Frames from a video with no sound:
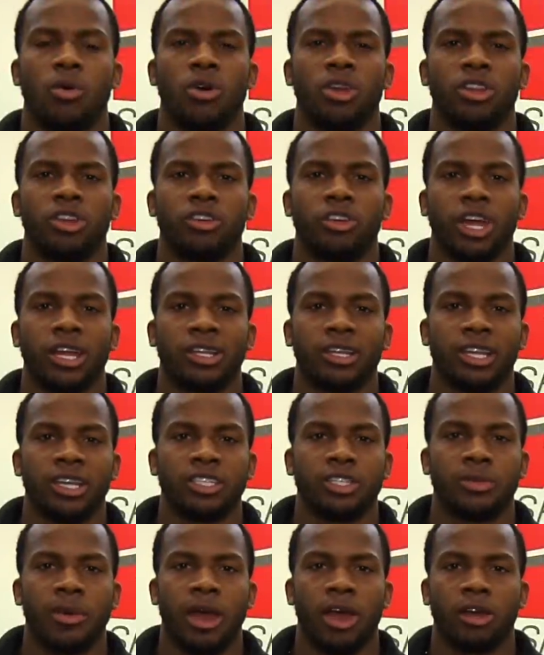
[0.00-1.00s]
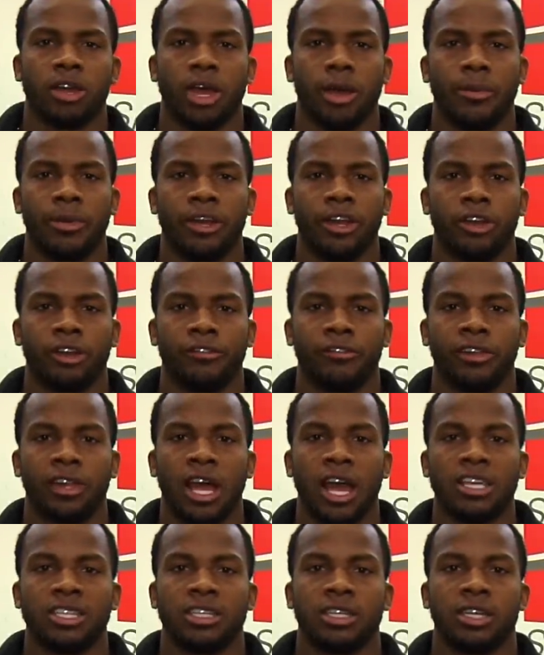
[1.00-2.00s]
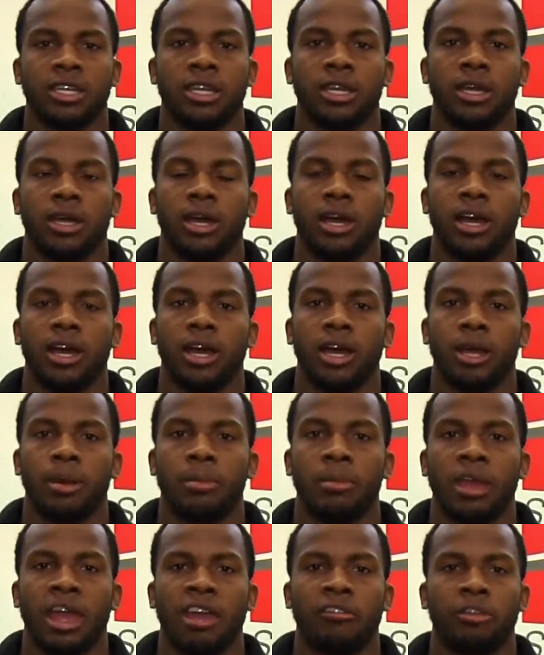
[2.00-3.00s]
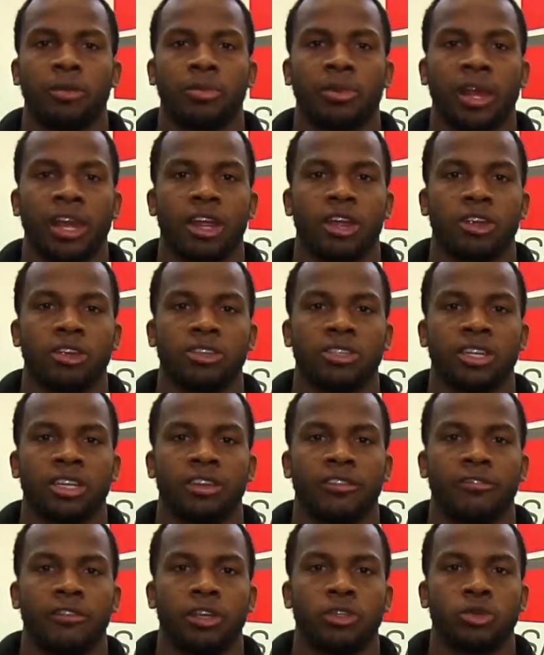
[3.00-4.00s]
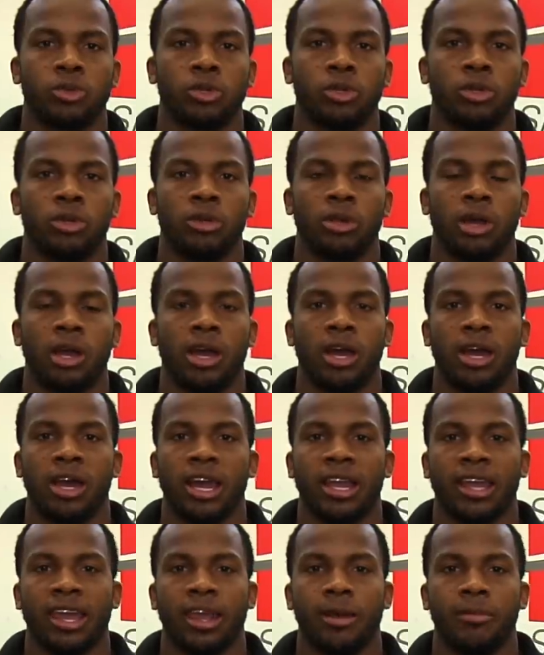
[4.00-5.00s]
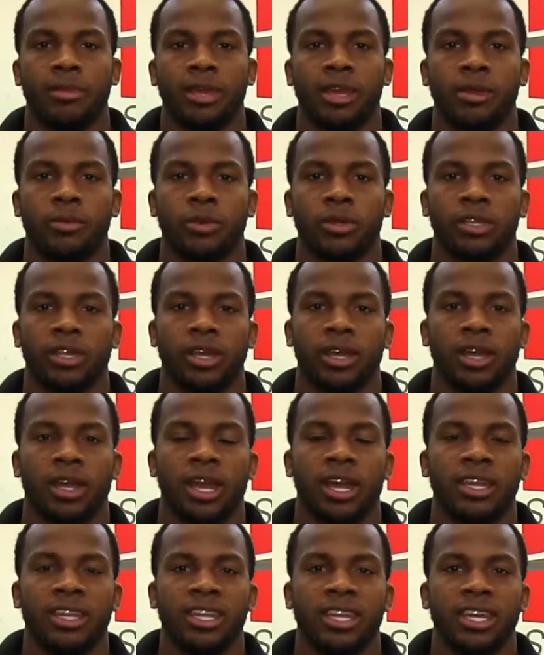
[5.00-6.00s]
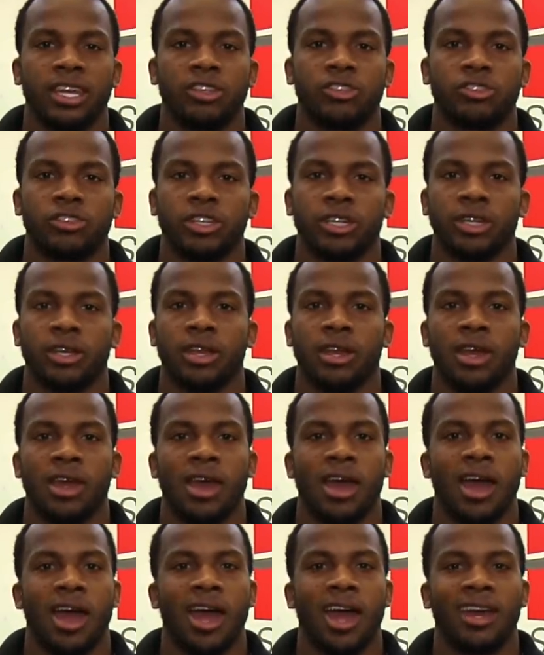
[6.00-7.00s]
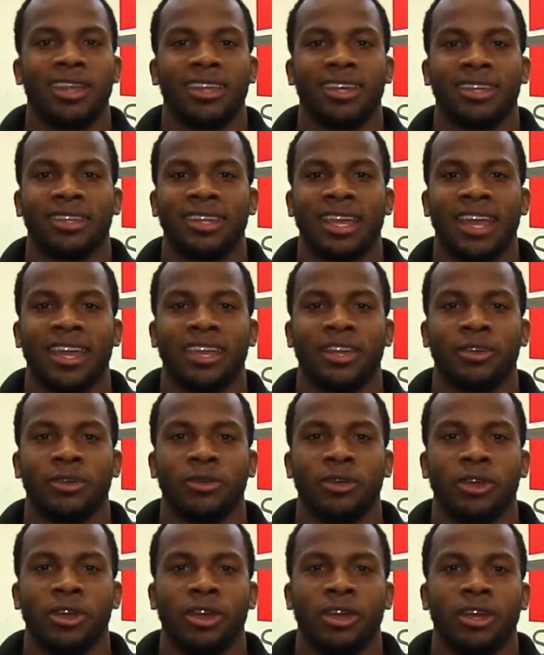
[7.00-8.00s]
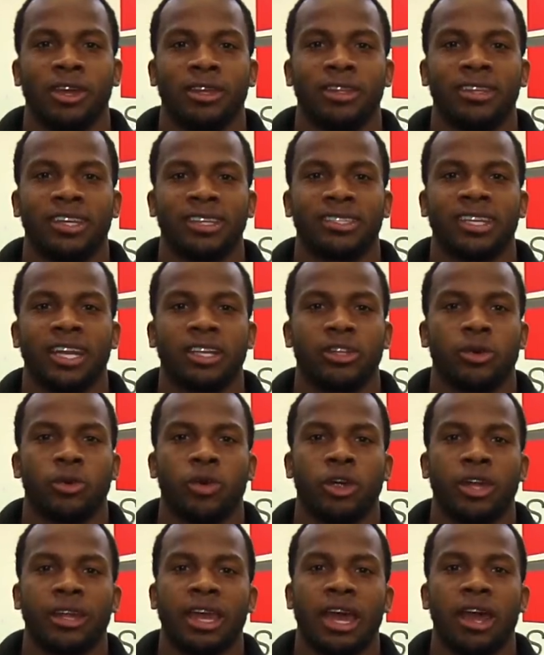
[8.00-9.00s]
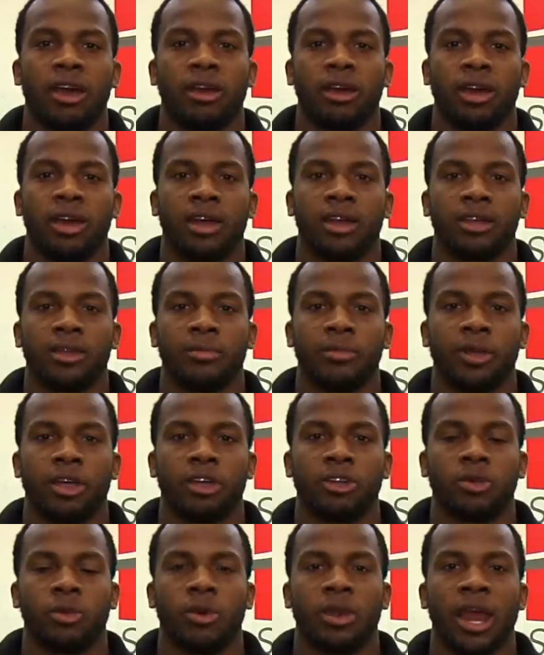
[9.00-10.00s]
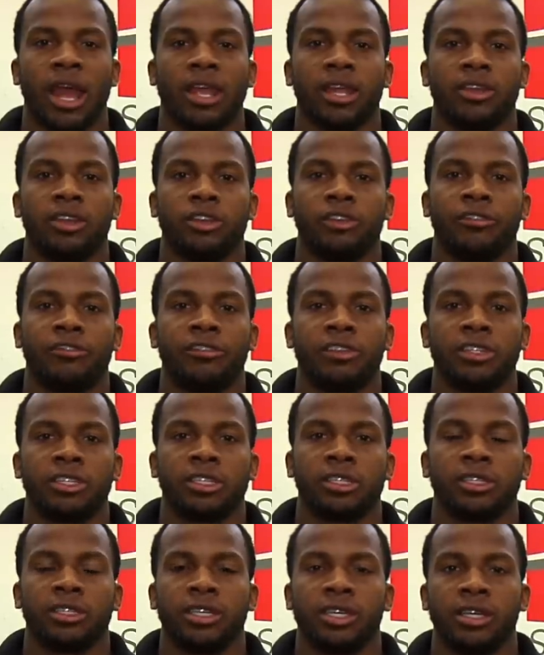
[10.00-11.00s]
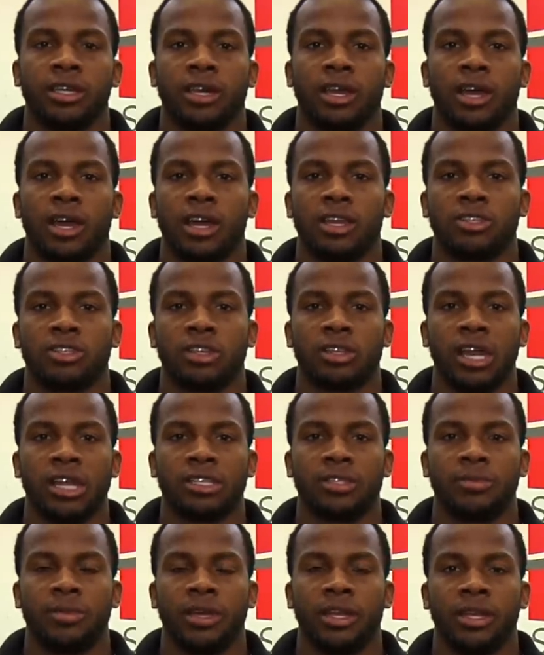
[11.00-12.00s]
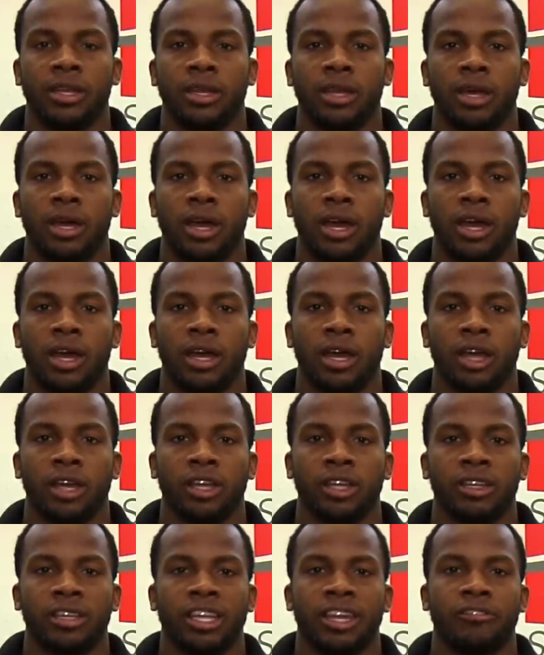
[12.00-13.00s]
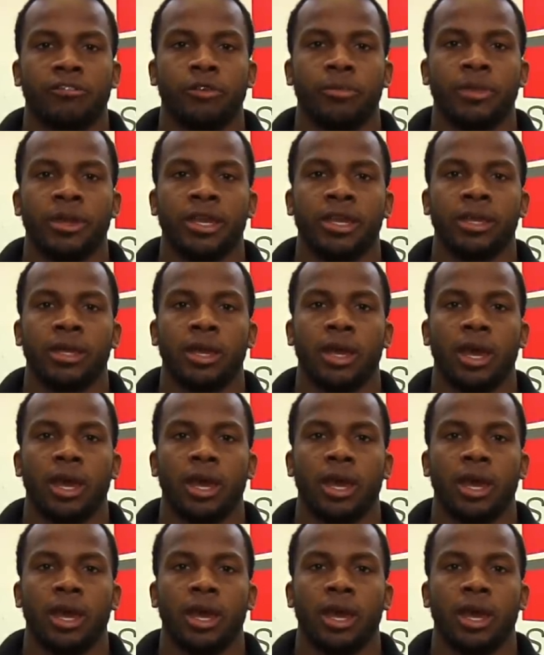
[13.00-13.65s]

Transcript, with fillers: one of the great things about coming here to Velocity, um, every player is individual. Uh, I come in with a, a knee injury. Uh, they, they, dictate the workout uh, compared to what I can do physically, uh, so that's been uh, a good thing for me.